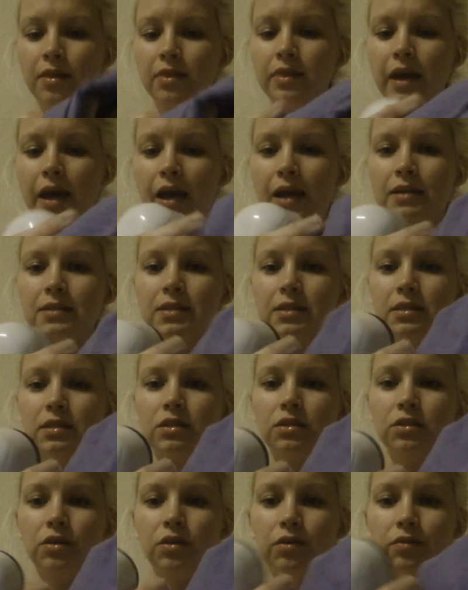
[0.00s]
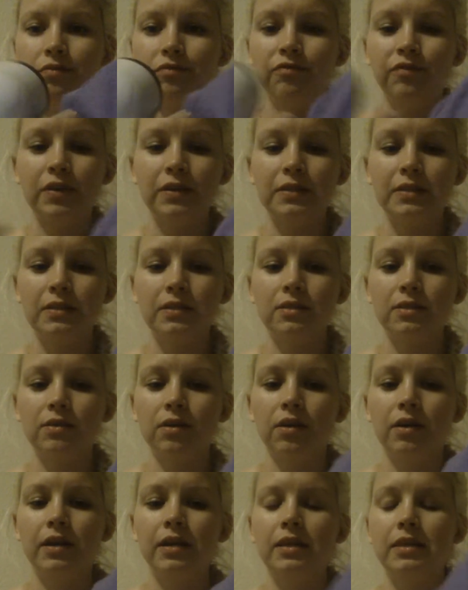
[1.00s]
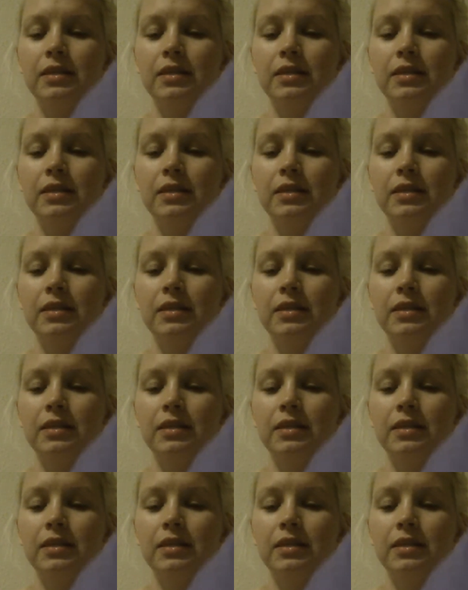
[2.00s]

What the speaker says: that has these little fuzzes on it,